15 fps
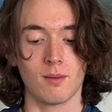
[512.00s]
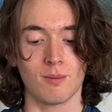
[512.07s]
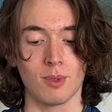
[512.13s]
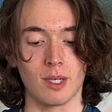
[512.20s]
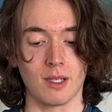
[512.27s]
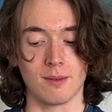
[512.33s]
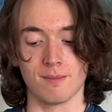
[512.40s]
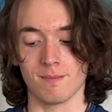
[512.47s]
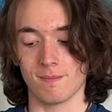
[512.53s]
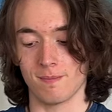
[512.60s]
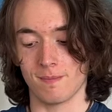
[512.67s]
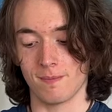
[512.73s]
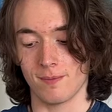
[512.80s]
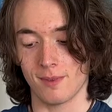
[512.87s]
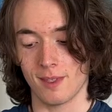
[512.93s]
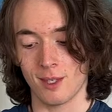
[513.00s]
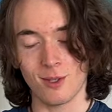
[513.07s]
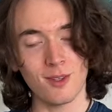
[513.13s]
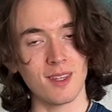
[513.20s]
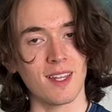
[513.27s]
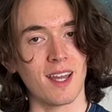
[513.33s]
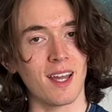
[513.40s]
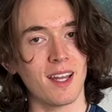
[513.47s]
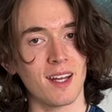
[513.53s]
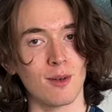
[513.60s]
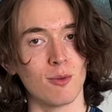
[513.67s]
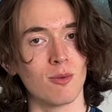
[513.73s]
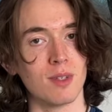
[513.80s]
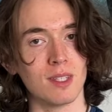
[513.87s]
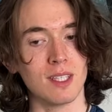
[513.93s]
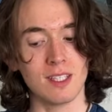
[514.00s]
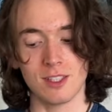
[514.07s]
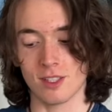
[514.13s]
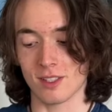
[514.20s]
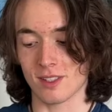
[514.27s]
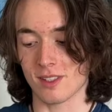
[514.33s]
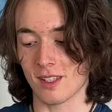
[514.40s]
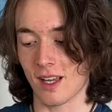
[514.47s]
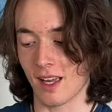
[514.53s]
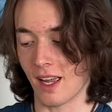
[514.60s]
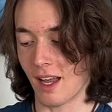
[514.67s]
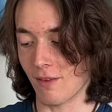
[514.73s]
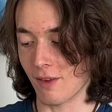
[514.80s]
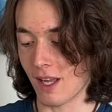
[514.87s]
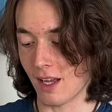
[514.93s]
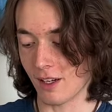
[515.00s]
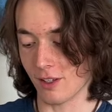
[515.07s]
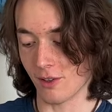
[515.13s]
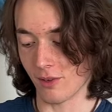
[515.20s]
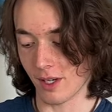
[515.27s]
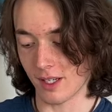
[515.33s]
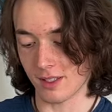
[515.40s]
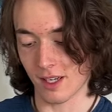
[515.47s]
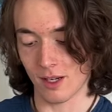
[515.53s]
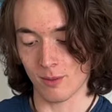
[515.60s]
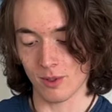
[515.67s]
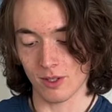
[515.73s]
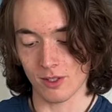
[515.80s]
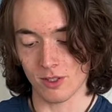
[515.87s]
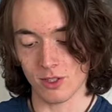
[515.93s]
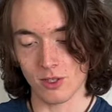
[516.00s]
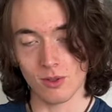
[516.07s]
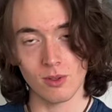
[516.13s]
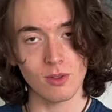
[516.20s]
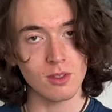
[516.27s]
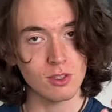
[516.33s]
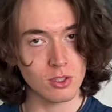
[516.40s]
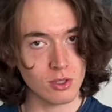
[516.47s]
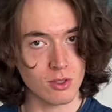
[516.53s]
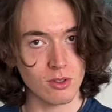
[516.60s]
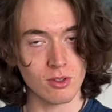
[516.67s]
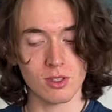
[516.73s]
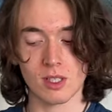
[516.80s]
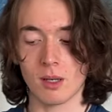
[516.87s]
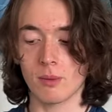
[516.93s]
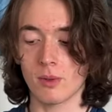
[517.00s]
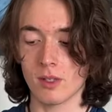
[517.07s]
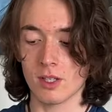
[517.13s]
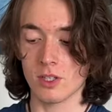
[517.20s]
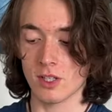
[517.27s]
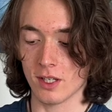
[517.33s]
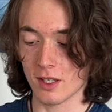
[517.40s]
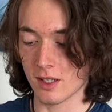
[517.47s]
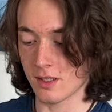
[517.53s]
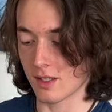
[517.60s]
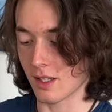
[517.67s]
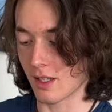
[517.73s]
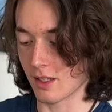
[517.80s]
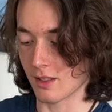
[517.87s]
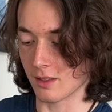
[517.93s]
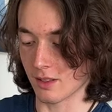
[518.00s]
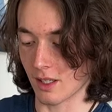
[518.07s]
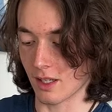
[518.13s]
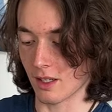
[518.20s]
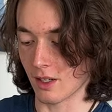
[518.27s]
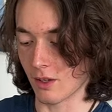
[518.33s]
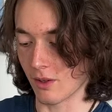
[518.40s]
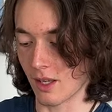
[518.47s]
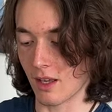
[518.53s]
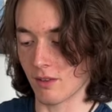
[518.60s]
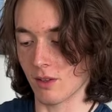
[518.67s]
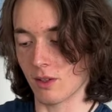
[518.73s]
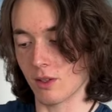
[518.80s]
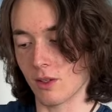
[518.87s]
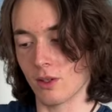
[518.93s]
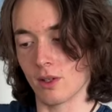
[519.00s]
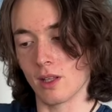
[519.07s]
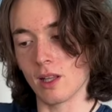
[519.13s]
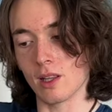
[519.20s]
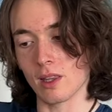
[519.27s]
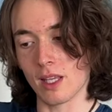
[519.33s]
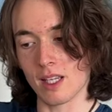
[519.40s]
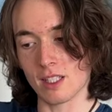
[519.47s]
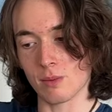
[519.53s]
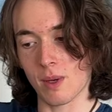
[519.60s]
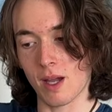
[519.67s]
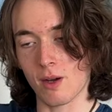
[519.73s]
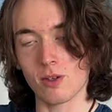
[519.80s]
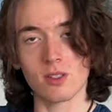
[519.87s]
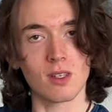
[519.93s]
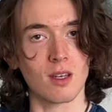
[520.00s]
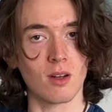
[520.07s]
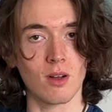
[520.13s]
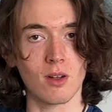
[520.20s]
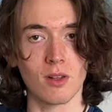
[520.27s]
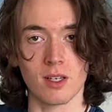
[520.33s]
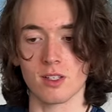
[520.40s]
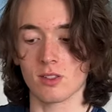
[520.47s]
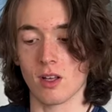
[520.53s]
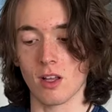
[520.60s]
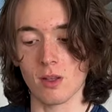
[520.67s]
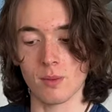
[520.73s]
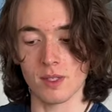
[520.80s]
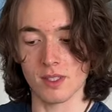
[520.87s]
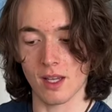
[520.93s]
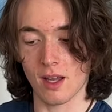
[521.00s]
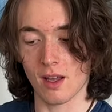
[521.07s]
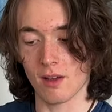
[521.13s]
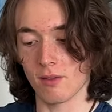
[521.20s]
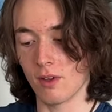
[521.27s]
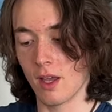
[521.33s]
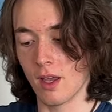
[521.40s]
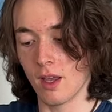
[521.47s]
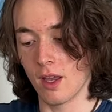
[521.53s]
But other than that, I really just I haven't had a great time with the shoe. Sure, there's a couple ingenious things like you know they have the little lace pouch that all like Salomon's have.